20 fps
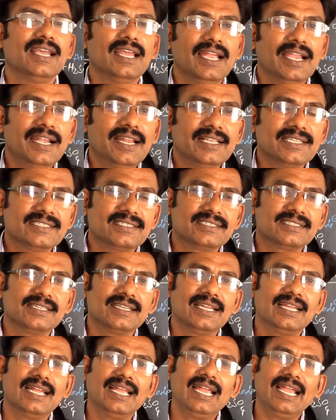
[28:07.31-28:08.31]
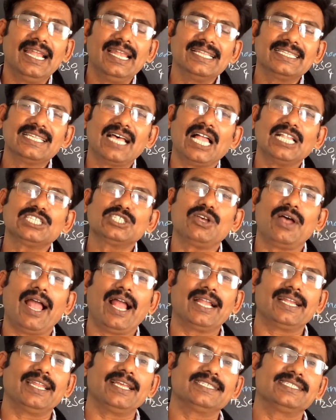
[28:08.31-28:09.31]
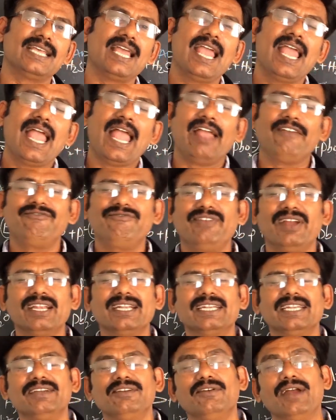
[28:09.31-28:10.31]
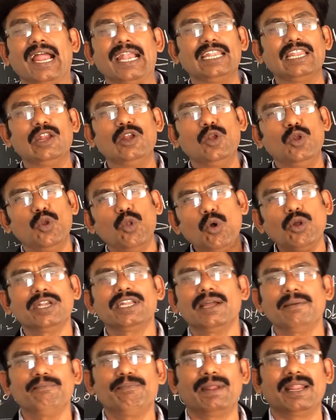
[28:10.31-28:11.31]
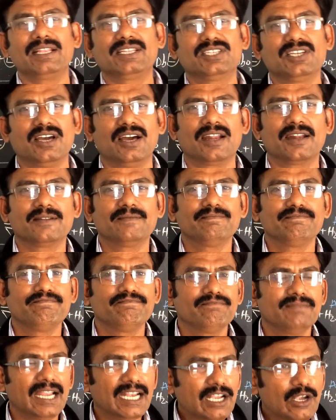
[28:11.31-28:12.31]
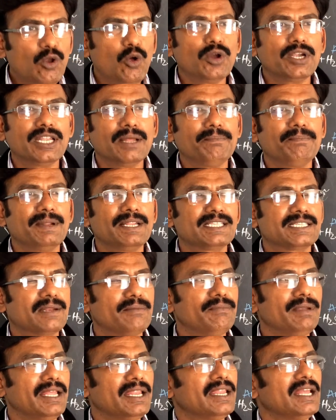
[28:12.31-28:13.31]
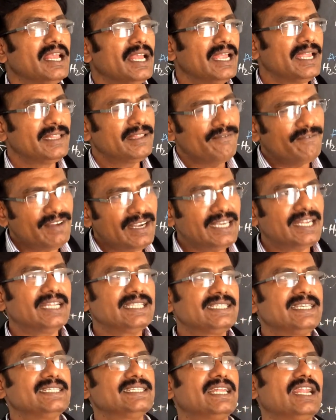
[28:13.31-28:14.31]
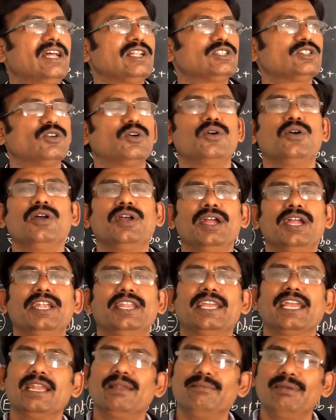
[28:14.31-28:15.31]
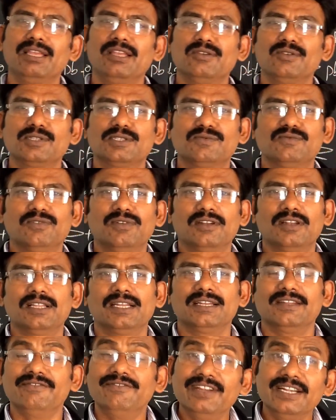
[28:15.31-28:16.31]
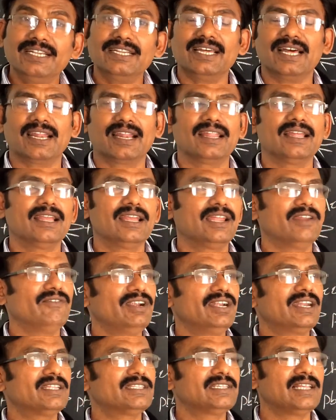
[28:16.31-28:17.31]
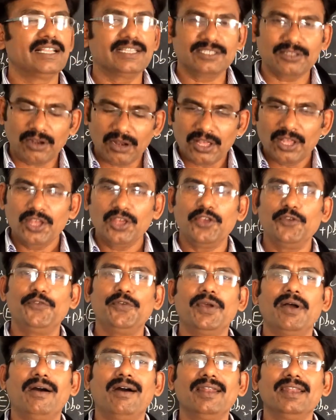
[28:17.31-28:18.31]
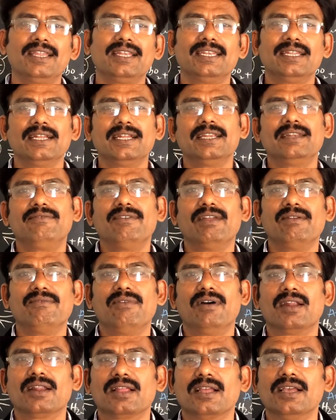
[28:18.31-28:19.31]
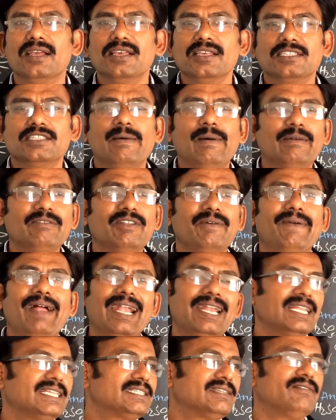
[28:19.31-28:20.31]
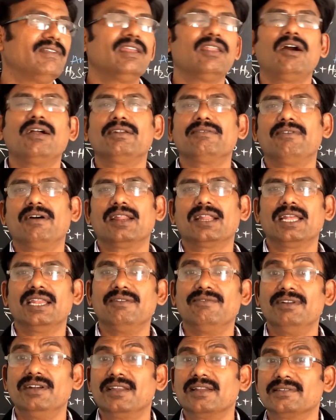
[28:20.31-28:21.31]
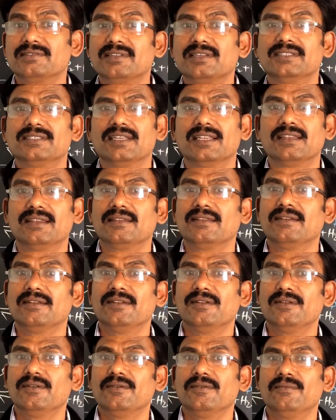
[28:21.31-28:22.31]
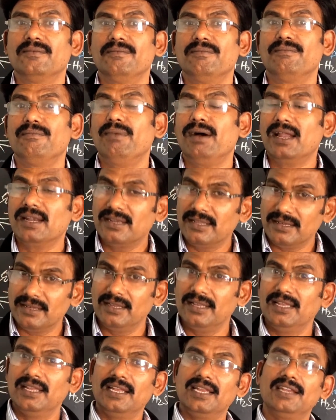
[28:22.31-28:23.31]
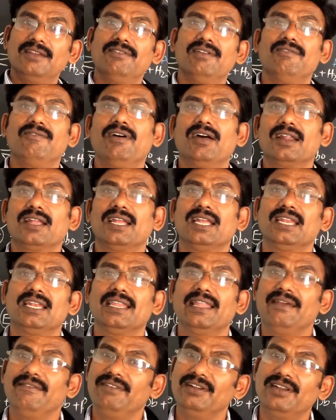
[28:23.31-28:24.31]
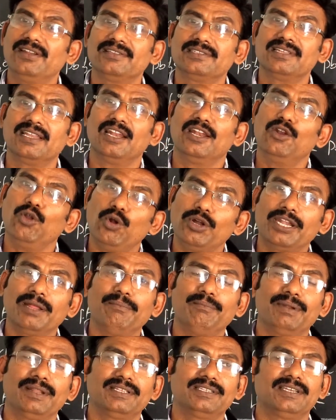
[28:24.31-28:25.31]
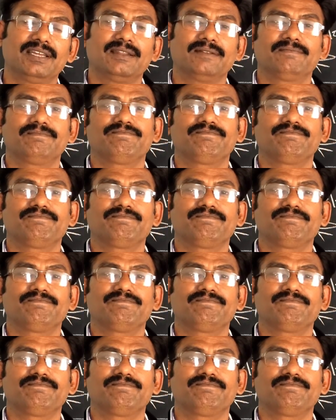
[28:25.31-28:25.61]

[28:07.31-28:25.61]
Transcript: It is also act as effective at low temperature. At low temperature in the winter season also it can be useful. In winter season also, if you on it will work. Some of the batteries will not work in winter season, but it will work in the winter season, low temperature.